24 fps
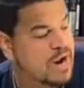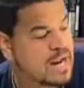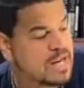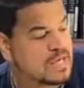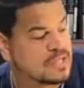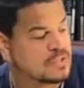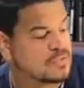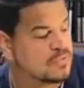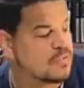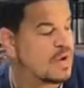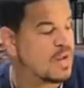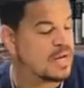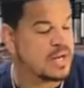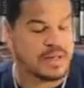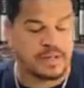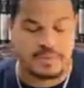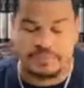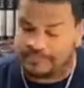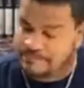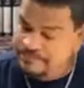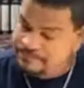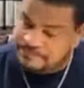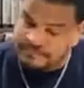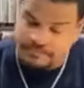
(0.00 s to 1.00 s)
when brain's
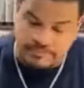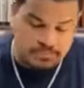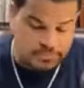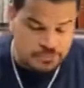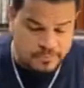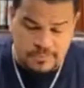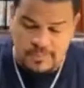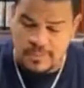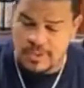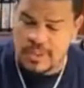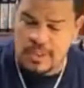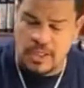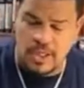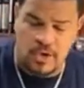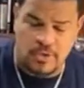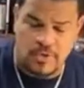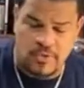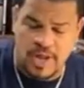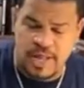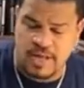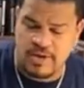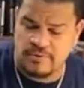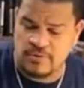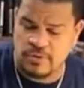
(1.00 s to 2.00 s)
running,
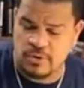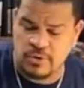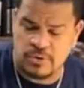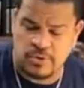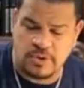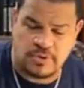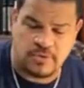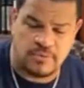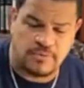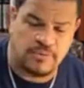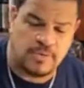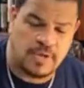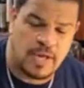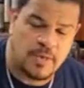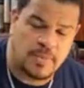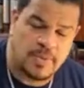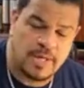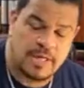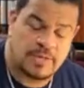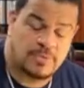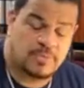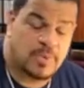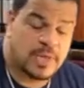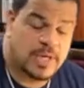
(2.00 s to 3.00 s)
creative juices are
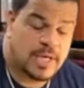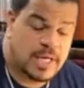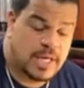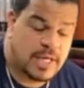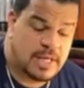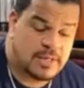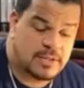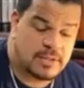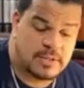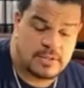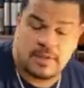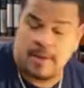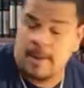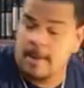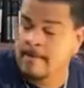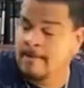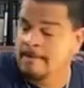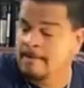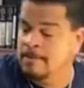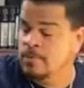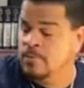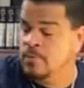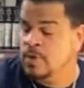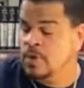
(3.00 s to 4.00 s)
flowing, that's what it is.
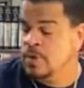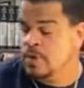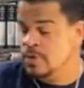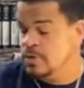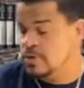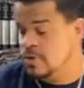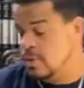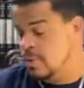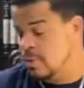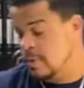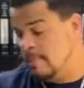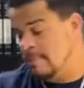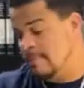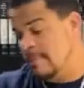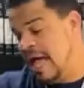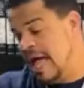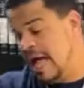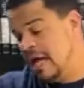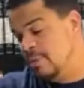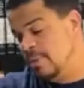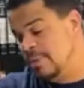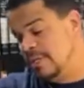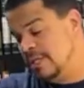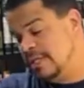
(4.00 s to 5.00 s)
So we're
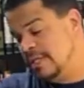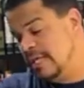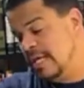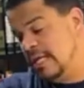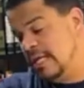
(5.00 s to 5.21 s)
back